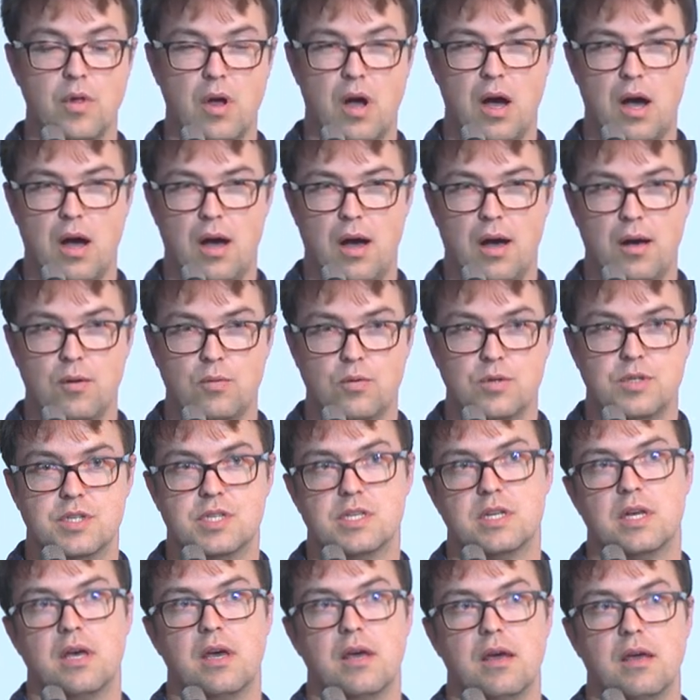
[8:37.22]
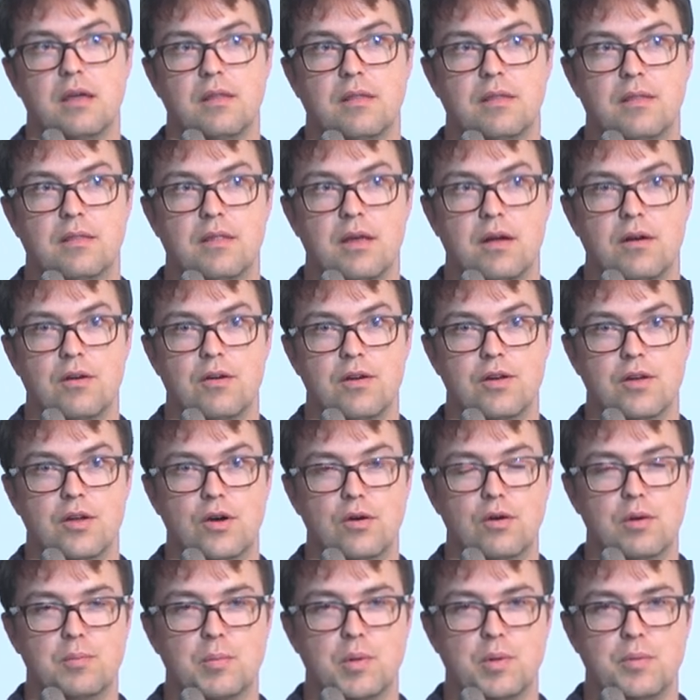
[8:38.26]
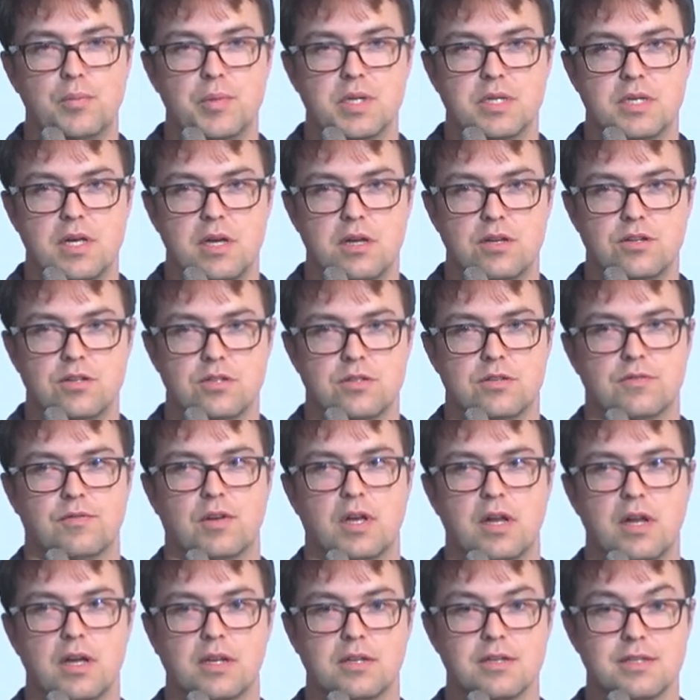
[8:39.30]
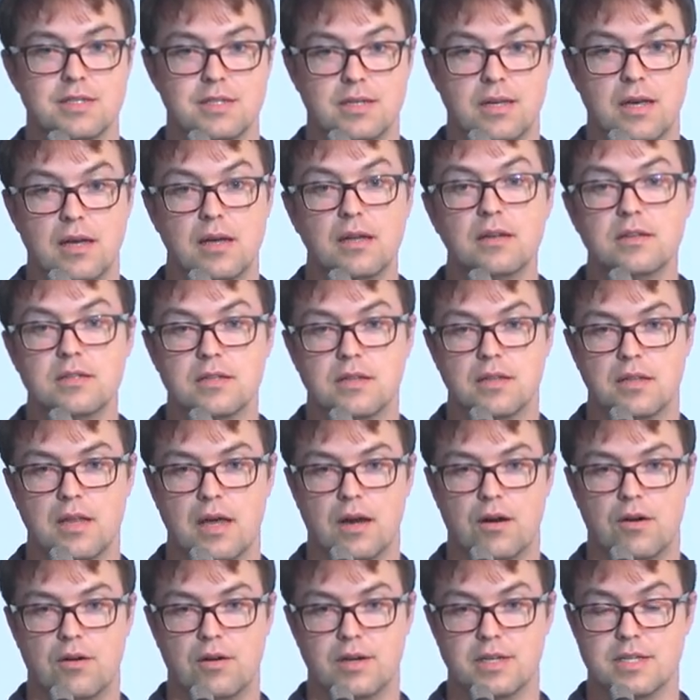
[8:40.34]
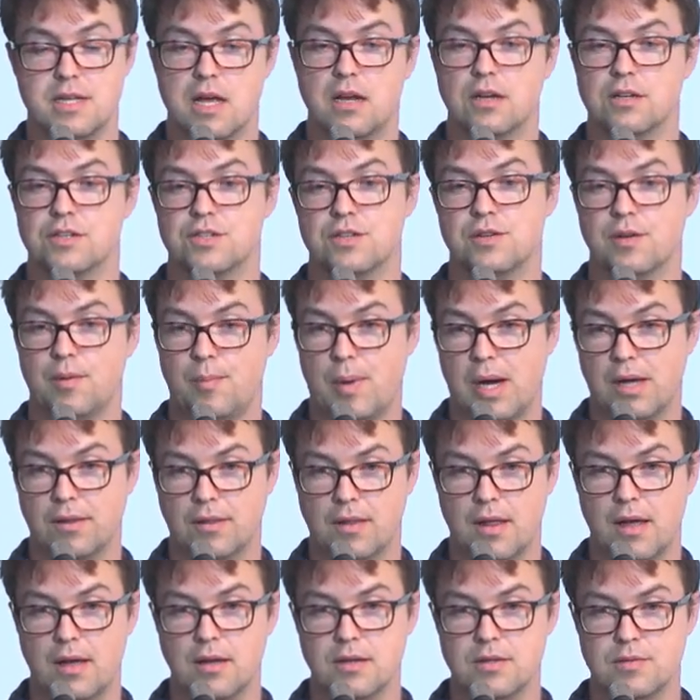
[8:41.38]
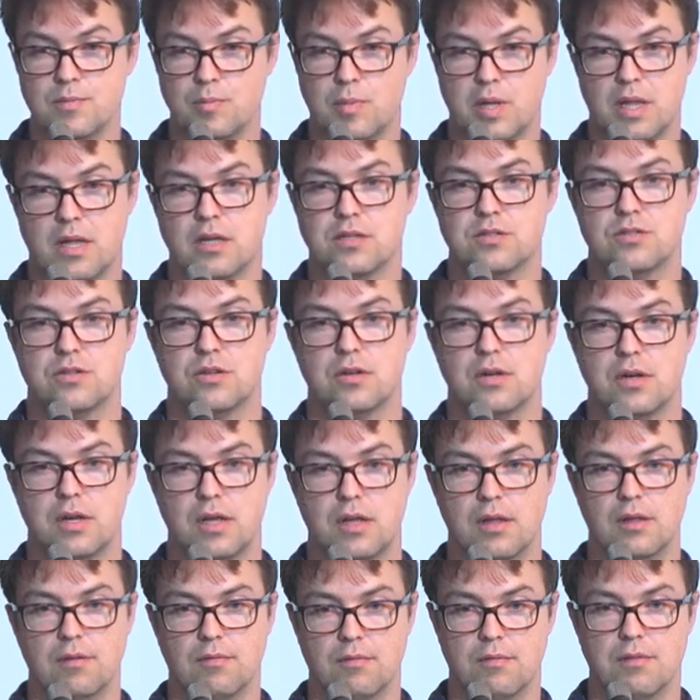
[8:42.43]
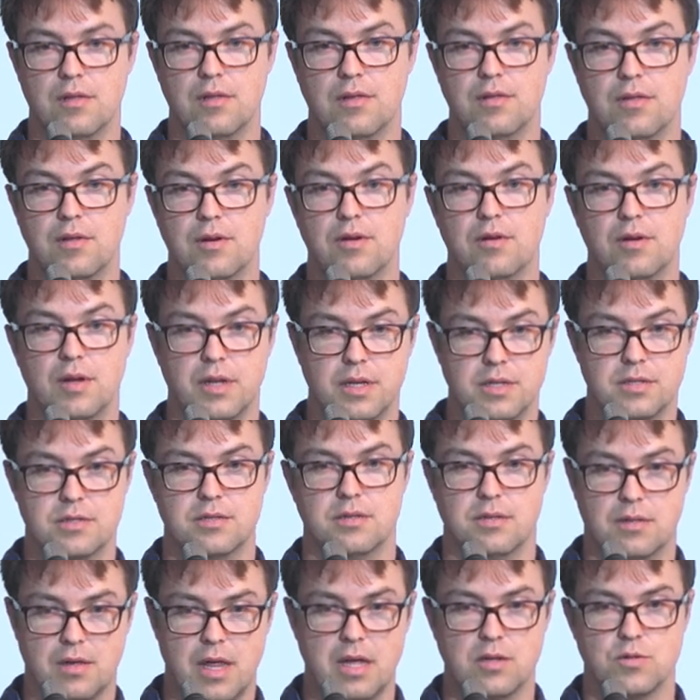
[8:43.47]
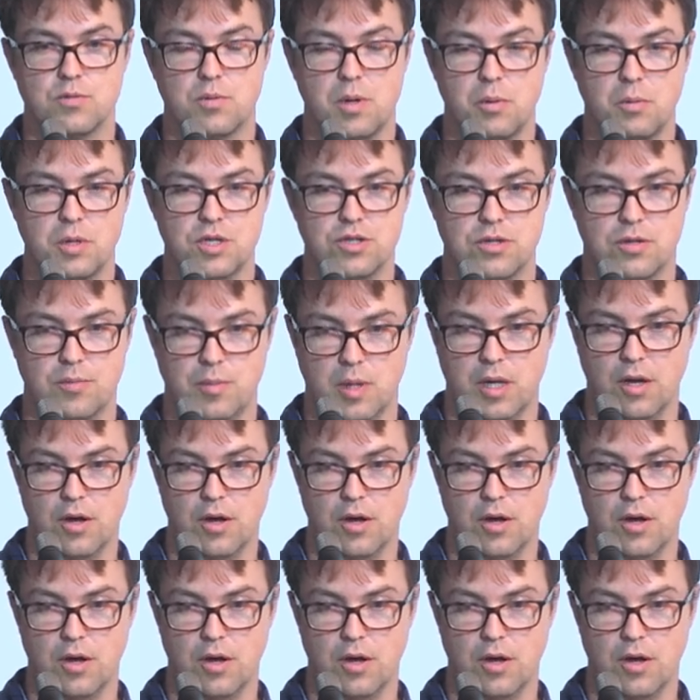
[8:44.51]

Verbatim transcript: I, I, would say there are no implementations of connectors yet that are intelligent about that, but that's certainly the theory is that's where we should be